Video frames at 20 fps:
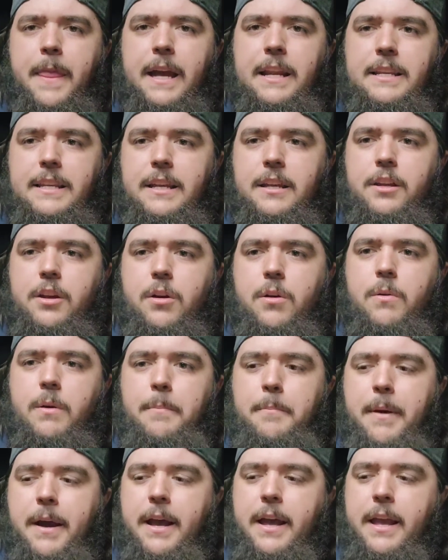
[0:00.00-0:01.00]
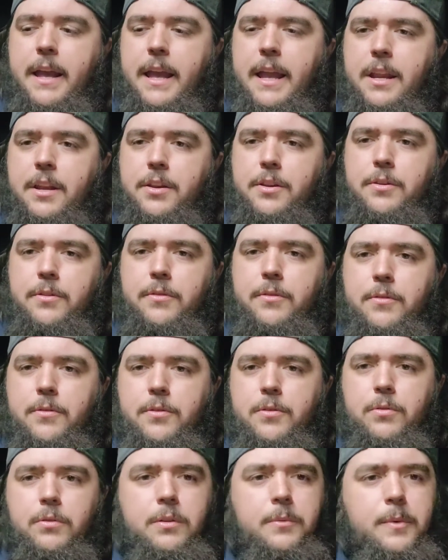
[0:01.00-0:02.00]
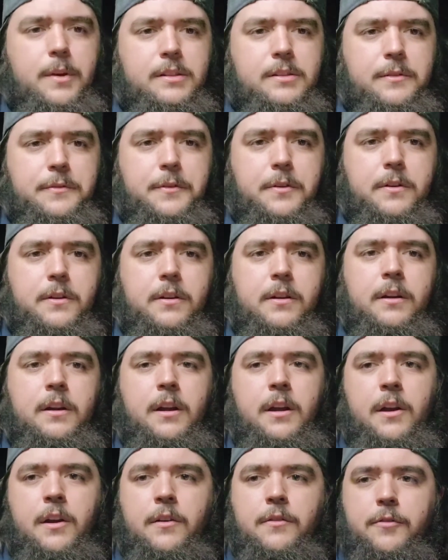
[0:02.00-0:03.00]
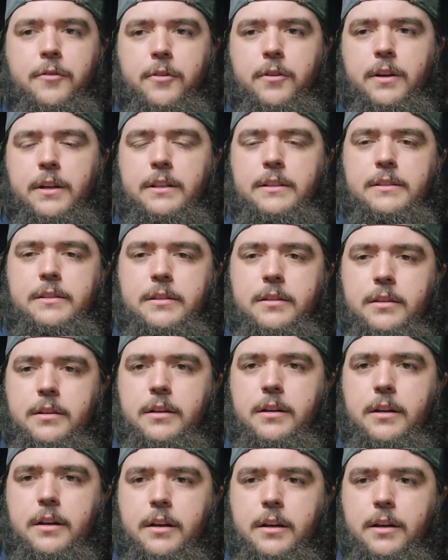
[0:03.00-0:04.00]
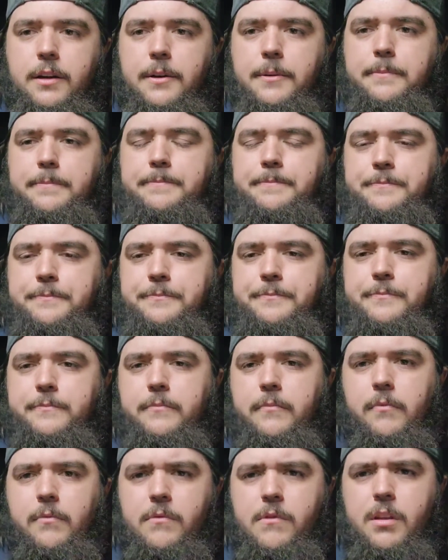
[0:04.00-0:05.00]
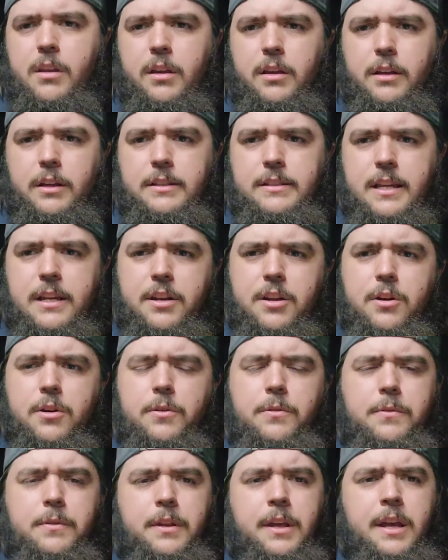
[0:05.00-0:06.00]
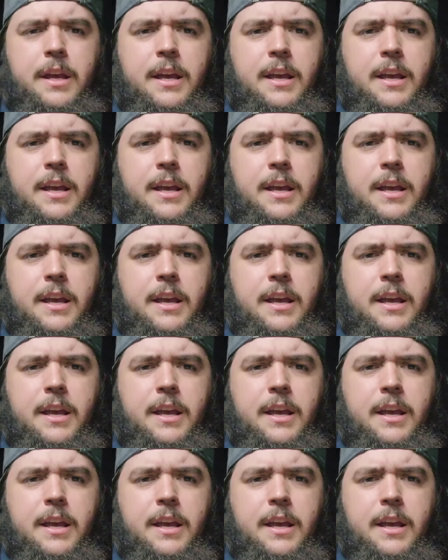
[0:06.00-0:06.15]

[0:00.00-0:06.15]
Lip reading: I did go and buy a new coolant reservoir for it because I know